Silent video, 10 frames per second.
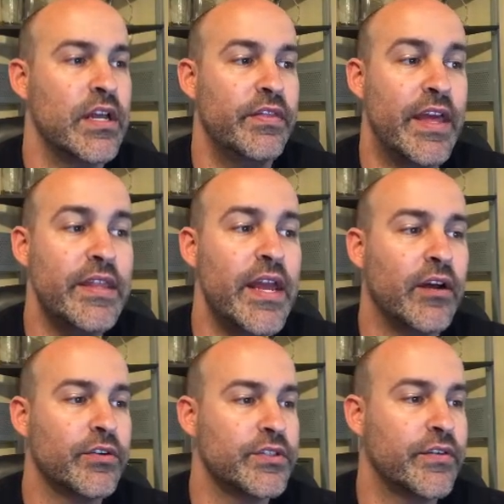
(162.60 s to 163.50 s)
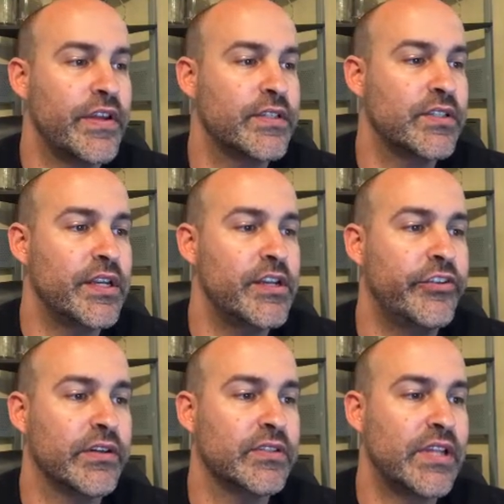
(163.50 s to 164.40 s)
then the elders of his city
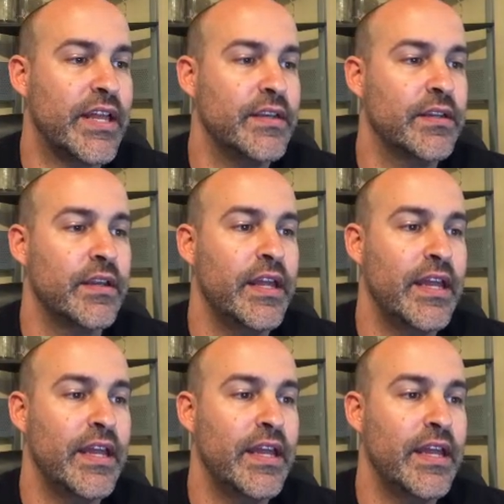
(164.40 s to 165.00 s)
shall send